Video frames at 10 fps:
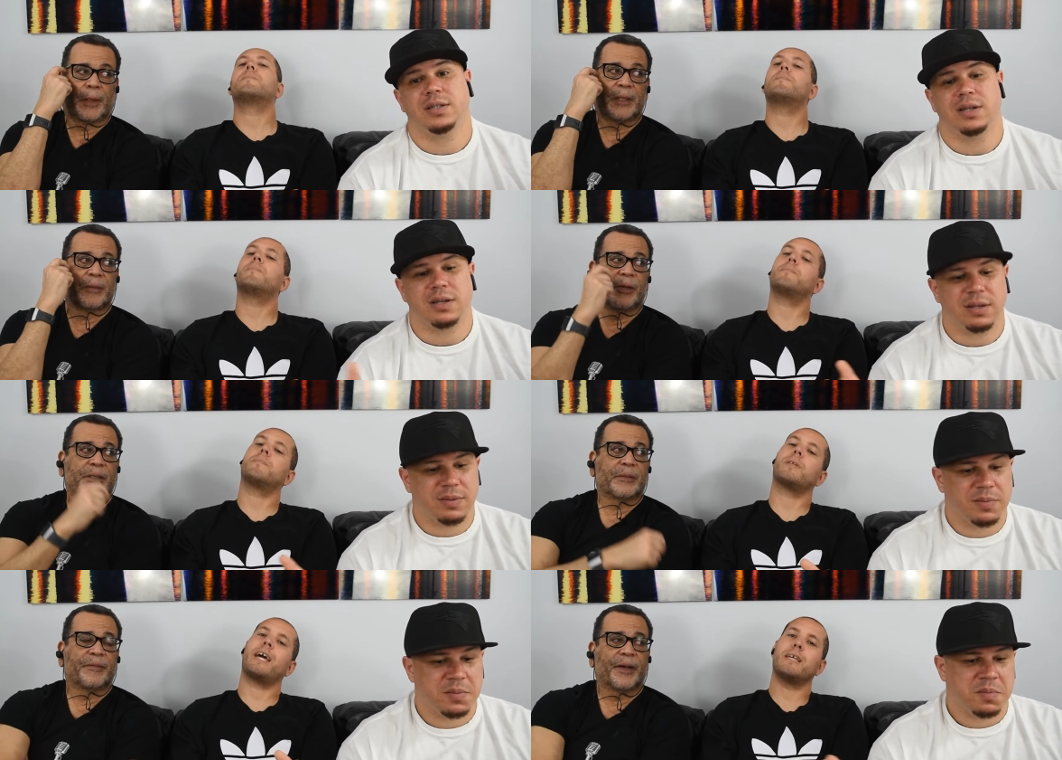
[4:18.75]
Speaker 1: It's your
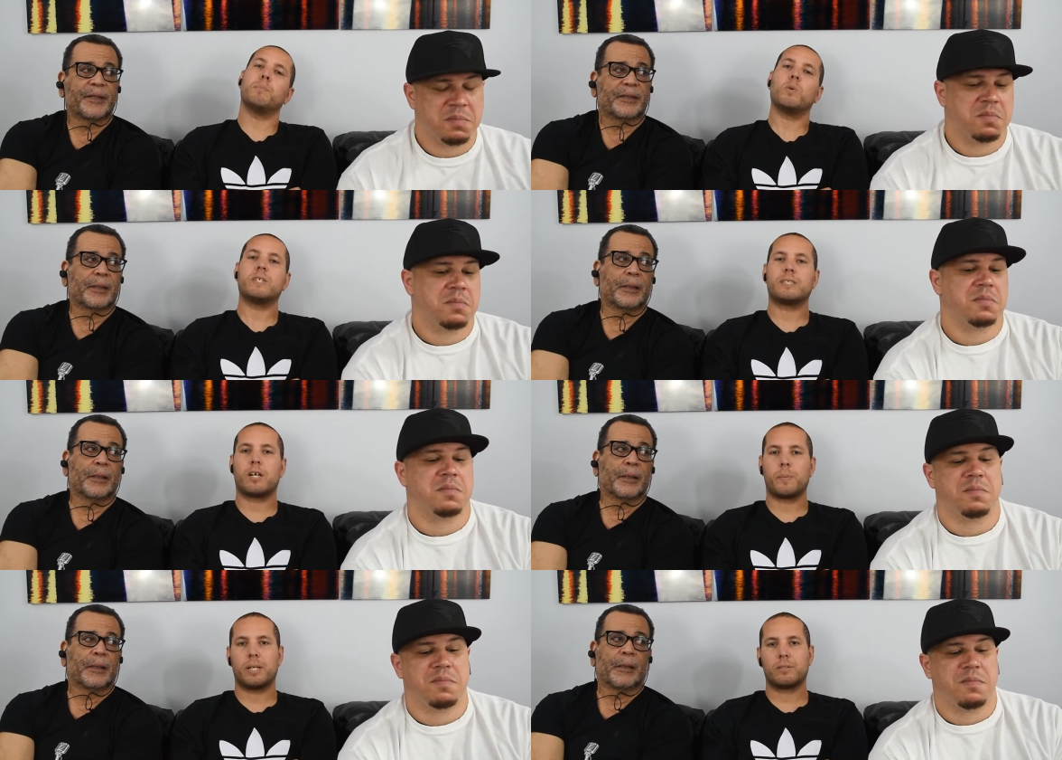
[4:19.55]
relationship advice. Any movies that
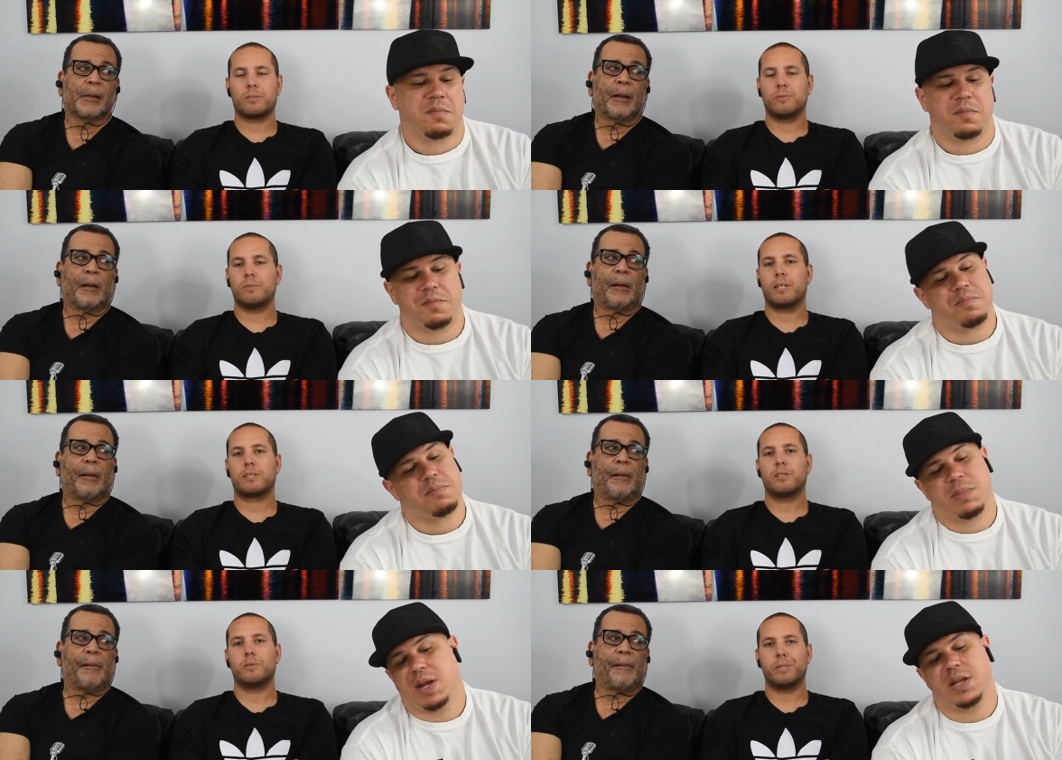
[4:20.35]
are coming out soon, let
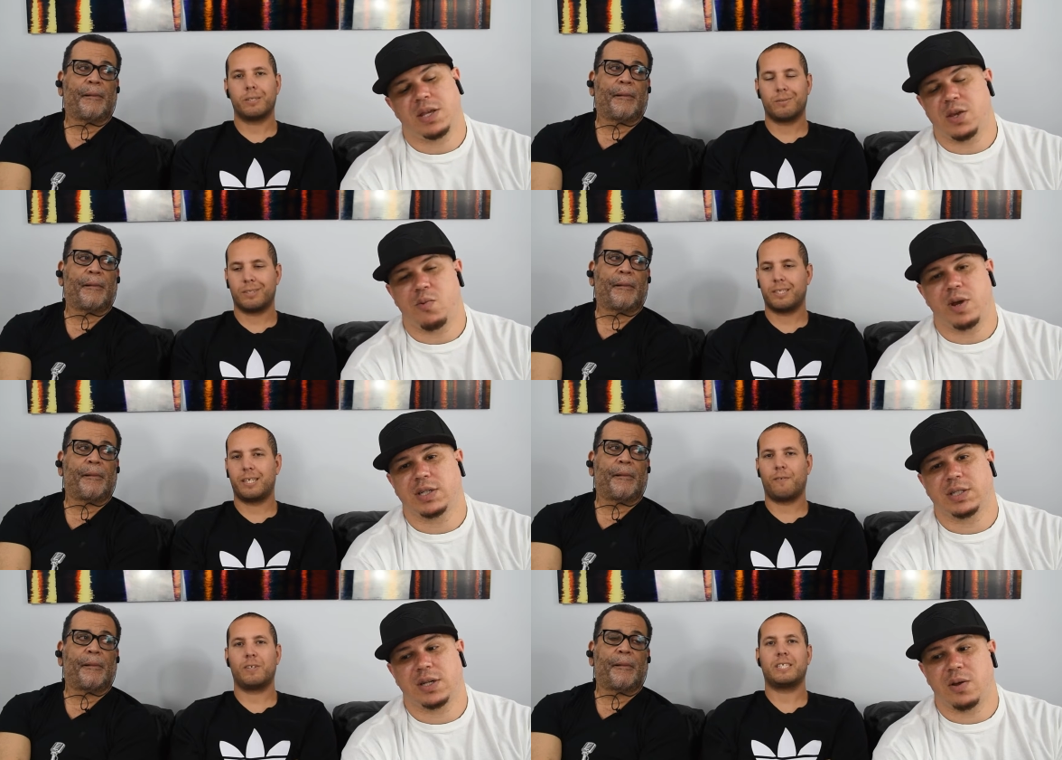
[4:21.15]
us know. Anything you
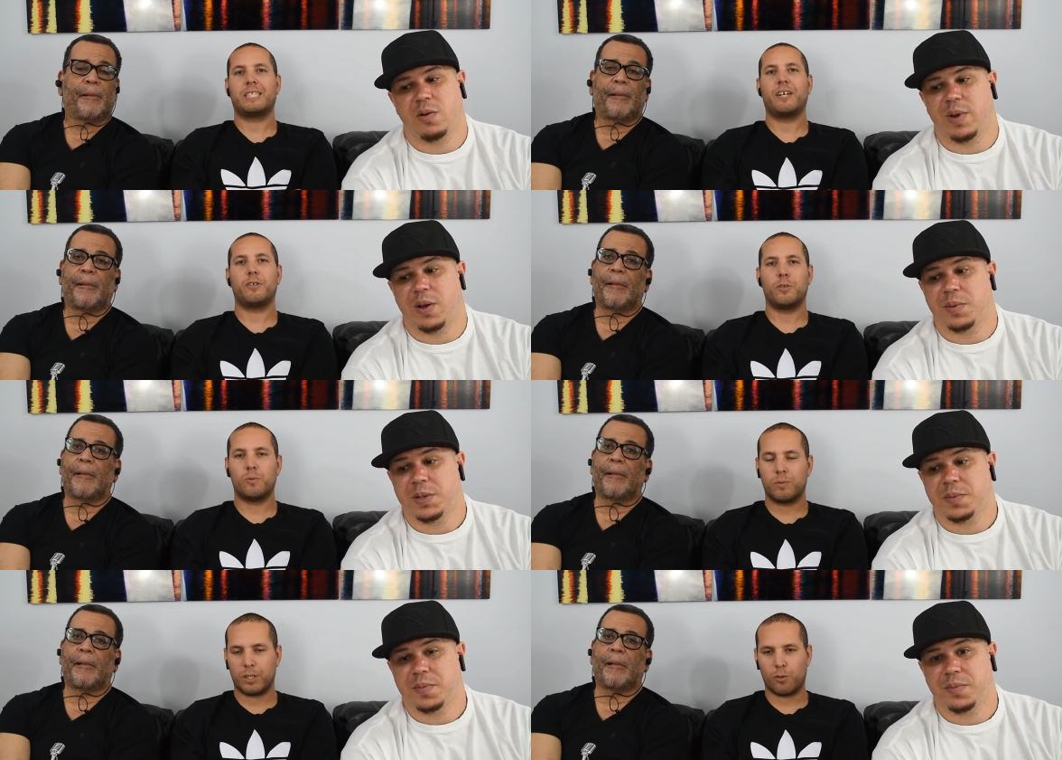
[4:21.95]
want us to know
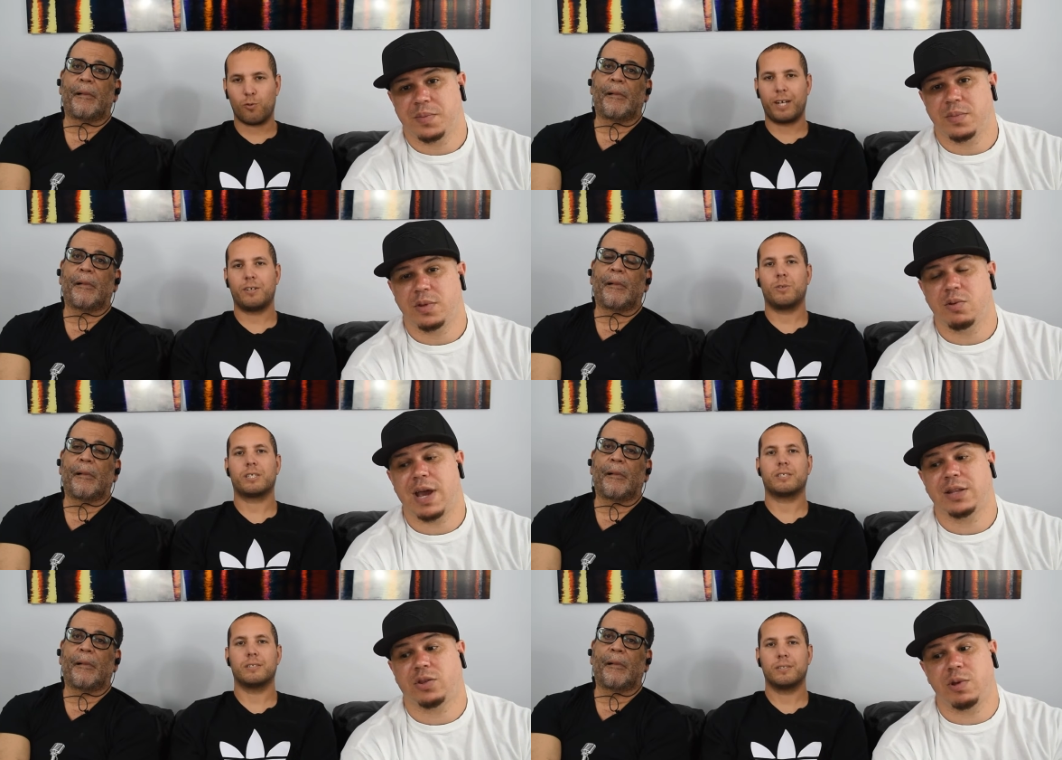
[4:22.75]
about. In the right direction. You
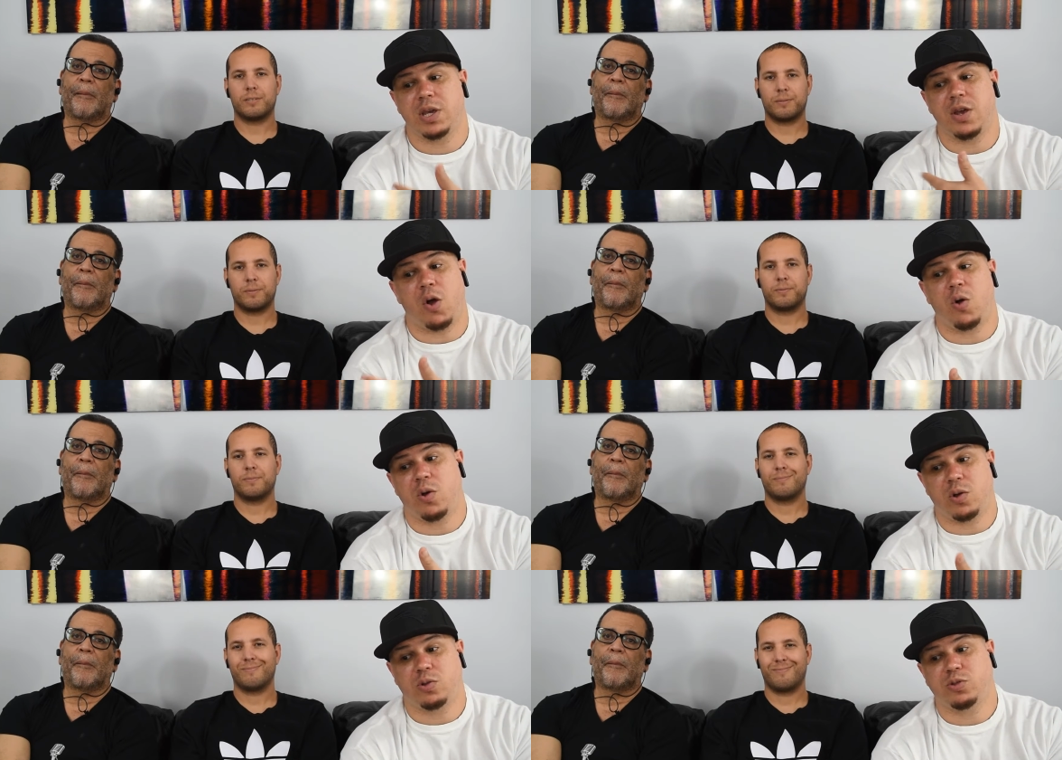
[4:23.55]
got 3
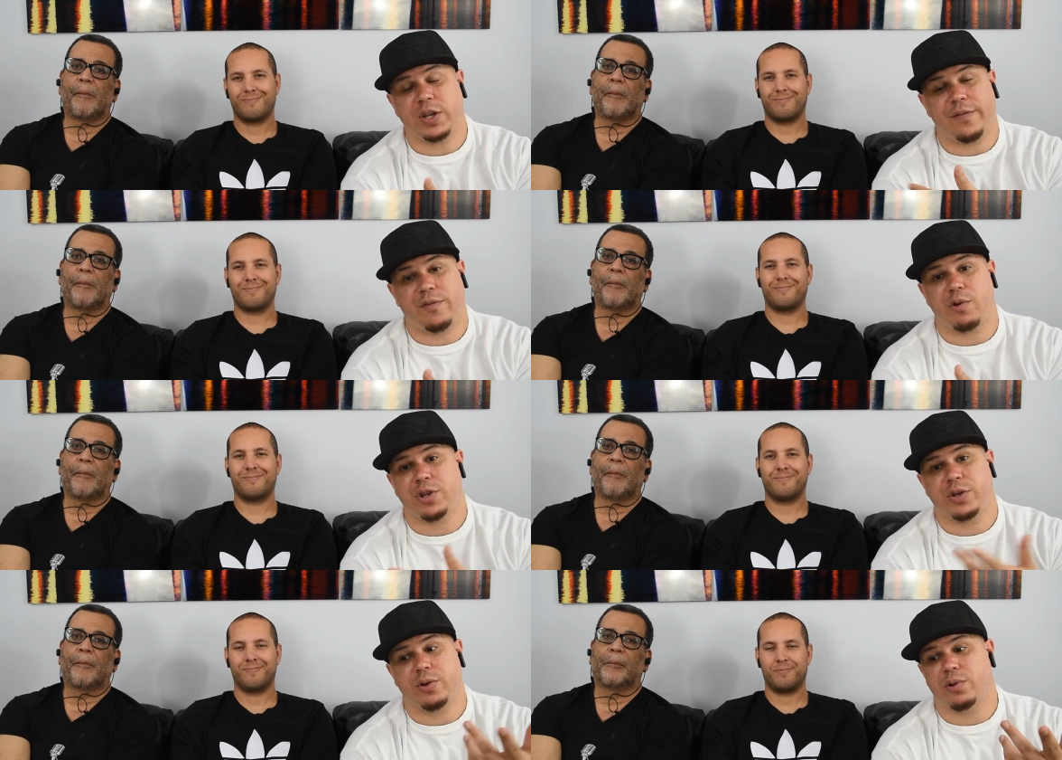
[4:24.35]
old
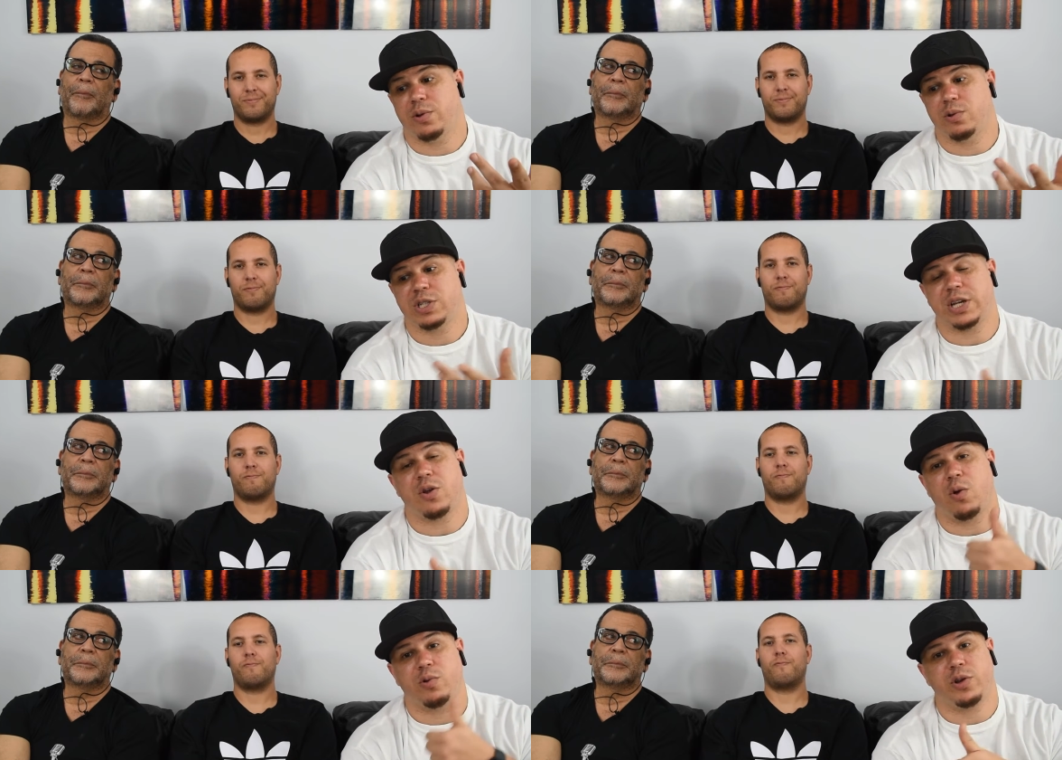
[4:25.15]
40-year-olds
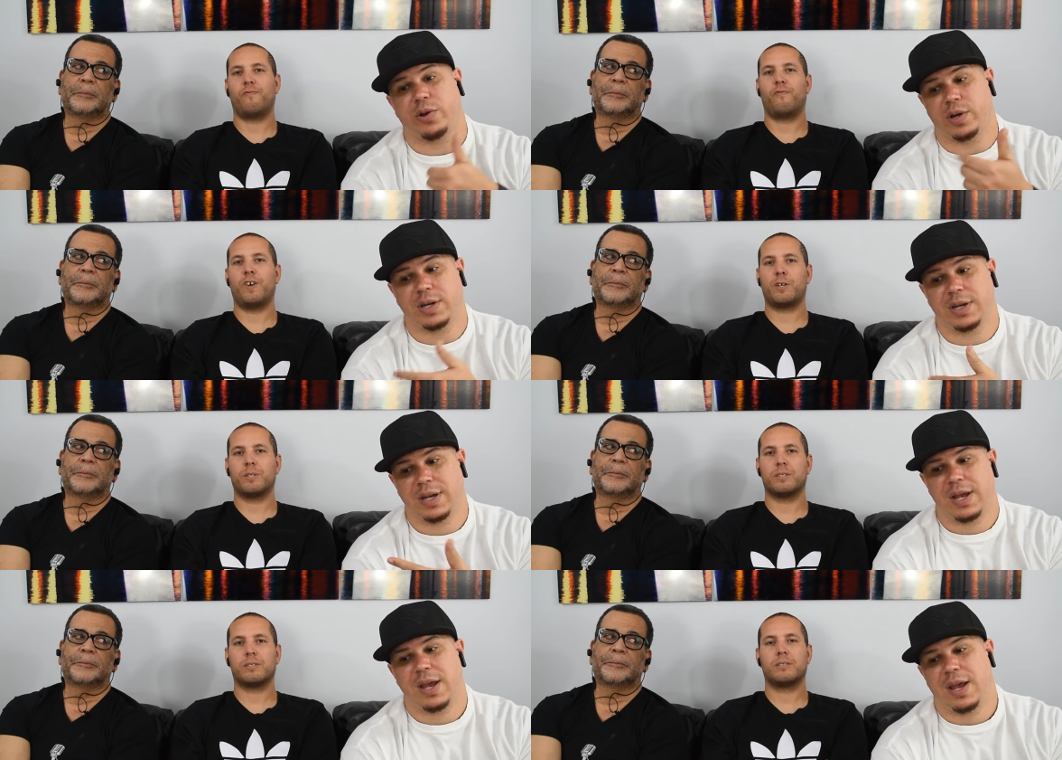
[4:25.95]
and older.
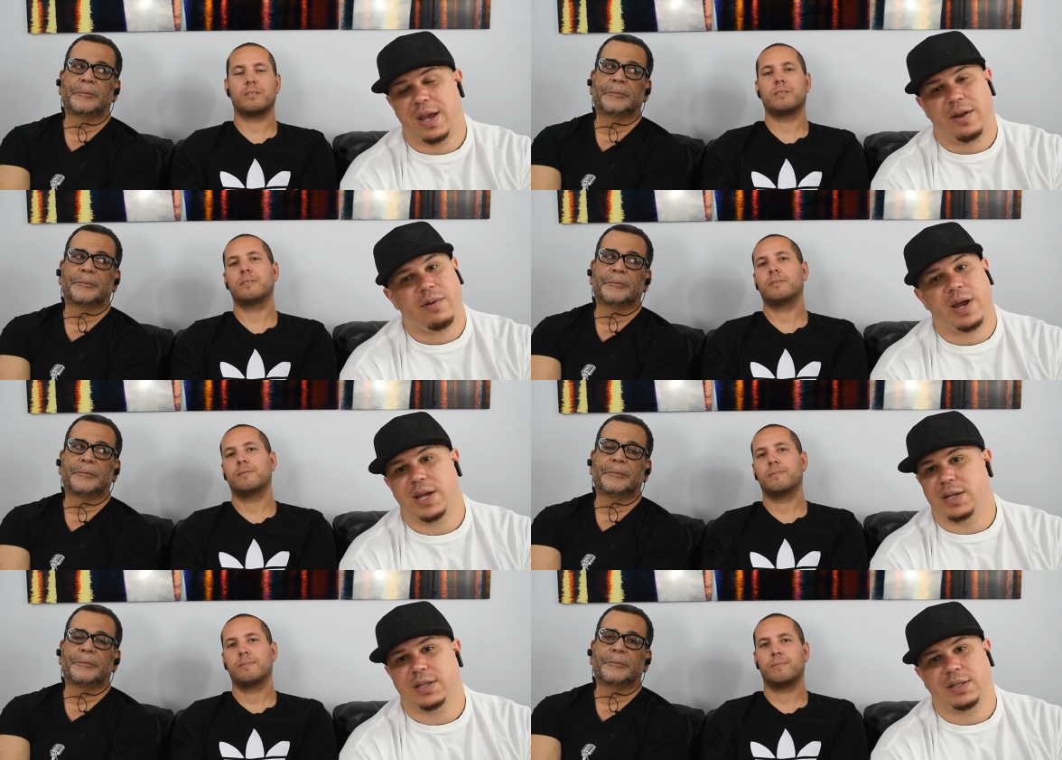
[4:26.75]
Veterans.
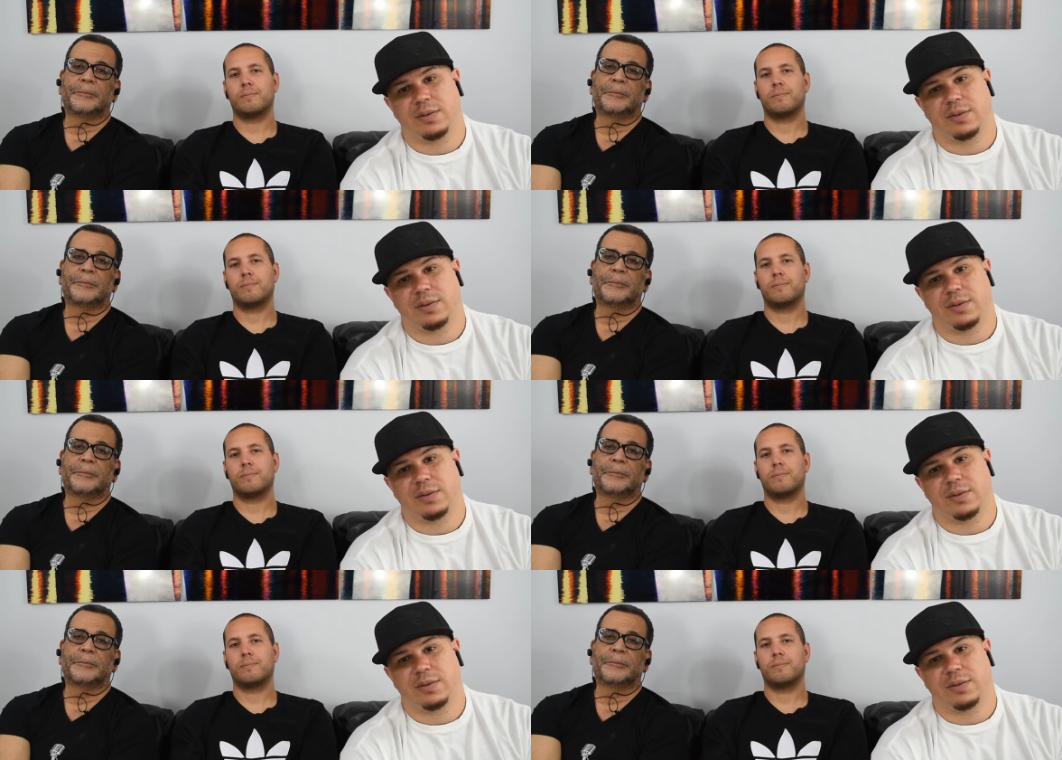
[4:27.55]
Right.